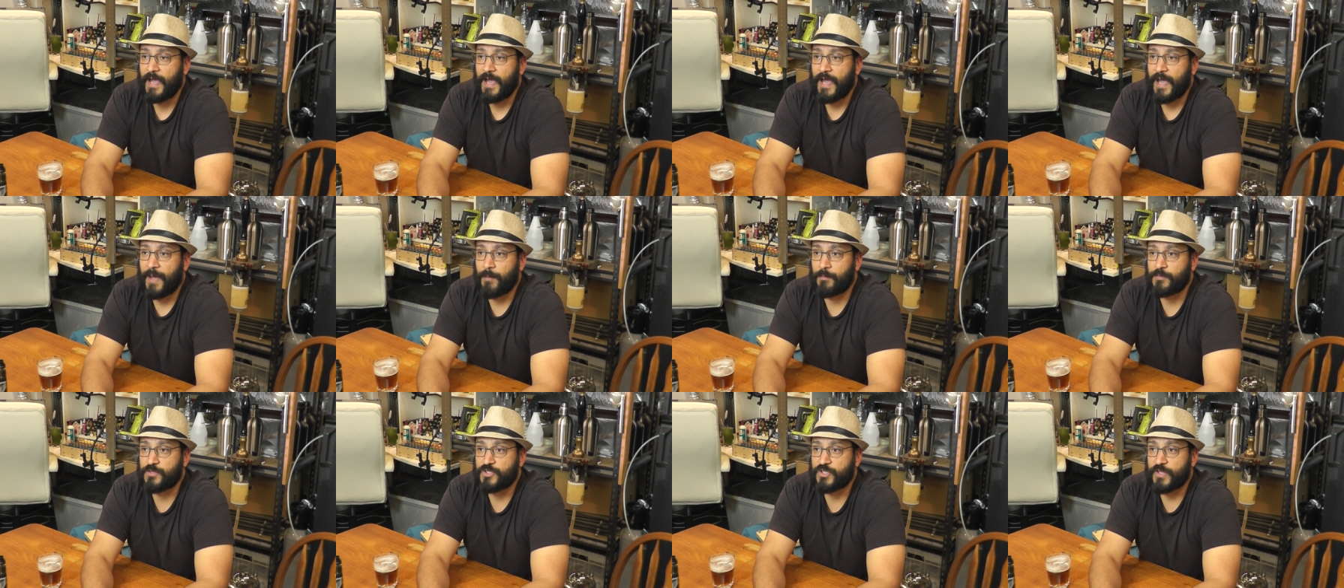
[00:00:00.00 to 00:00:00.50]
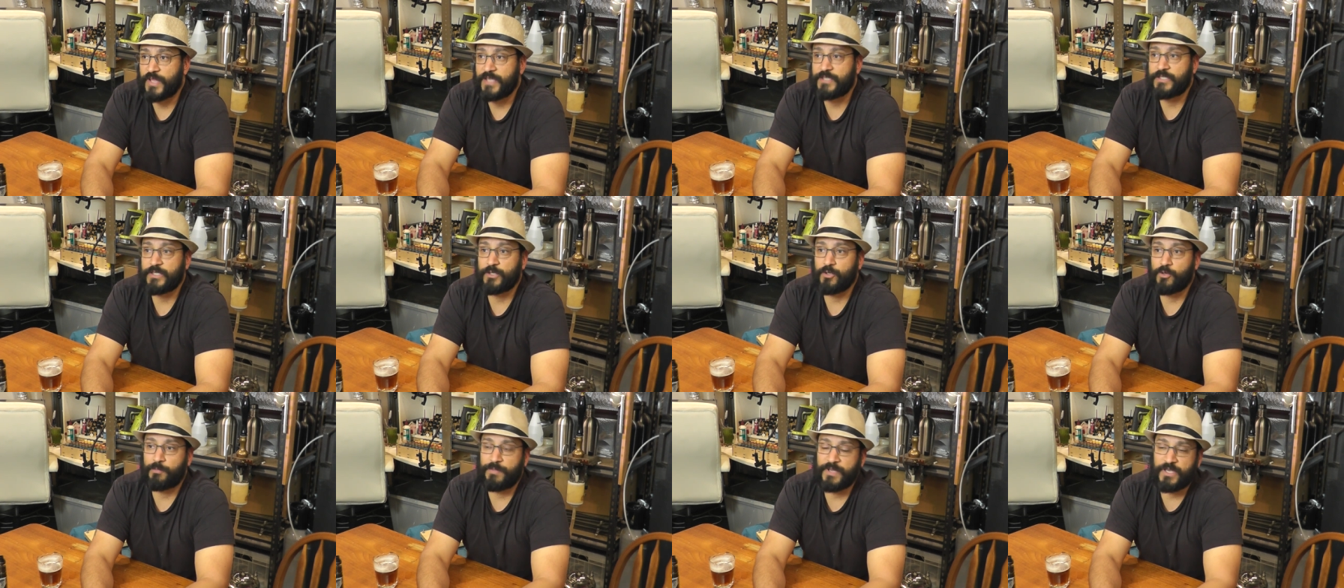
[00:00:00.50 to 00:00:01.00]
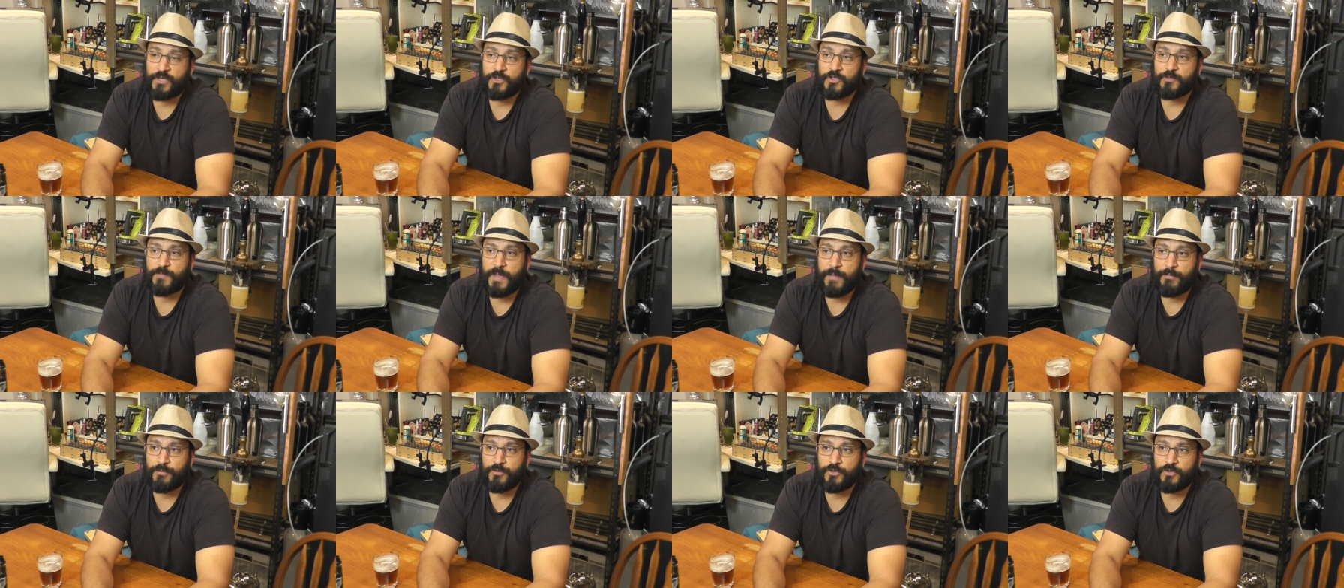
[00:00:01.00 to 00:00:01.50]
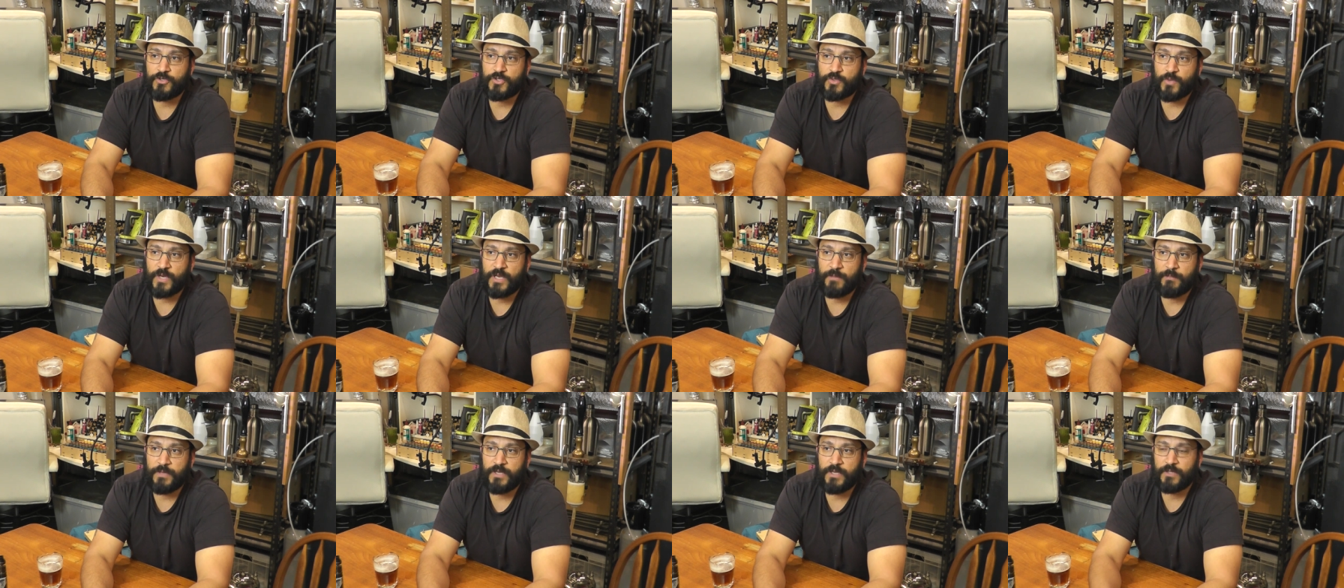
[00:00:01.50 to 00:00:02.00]
Um, so they said, look, because people use
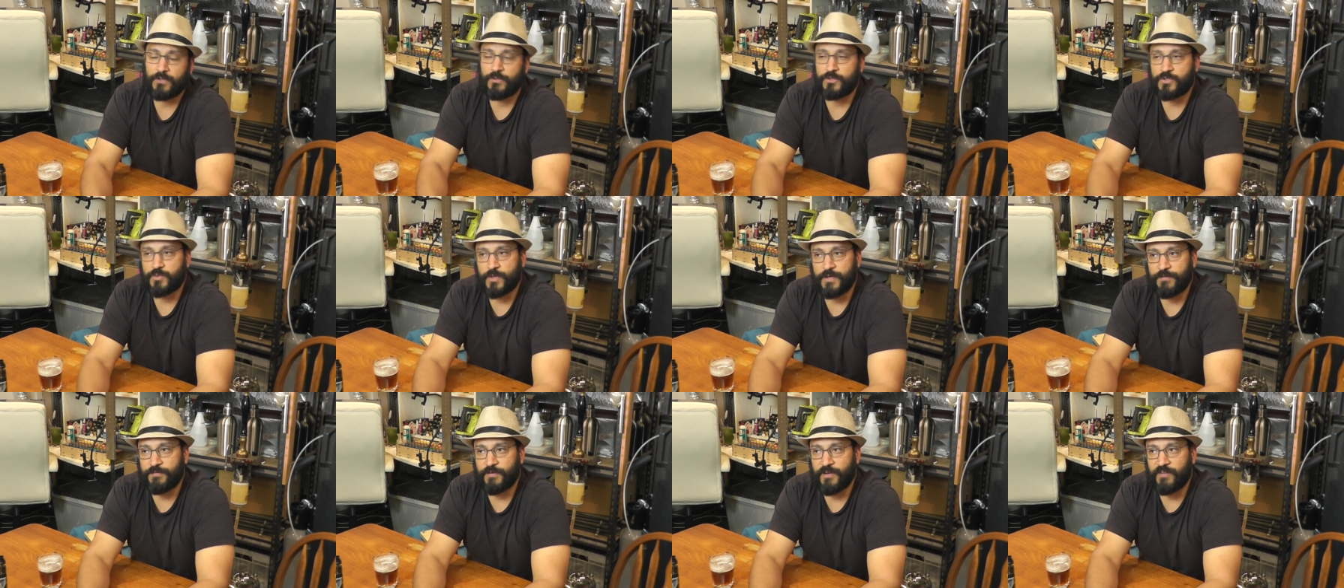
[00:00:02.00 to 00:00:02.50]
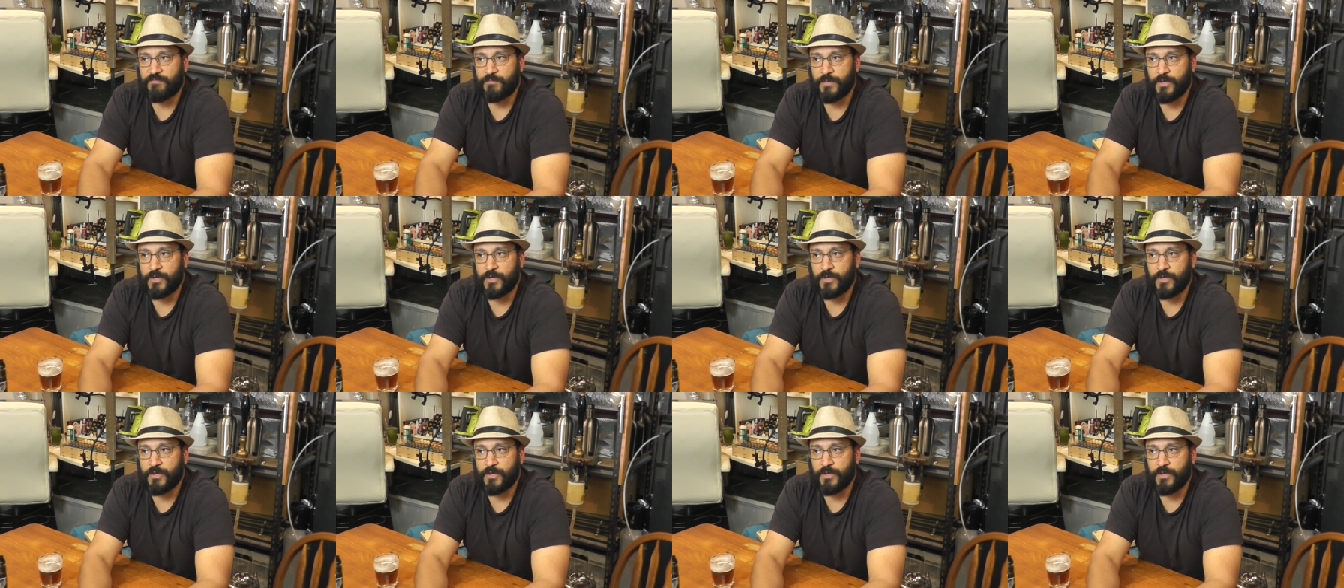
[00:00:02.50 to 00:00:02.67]
20 mil or 25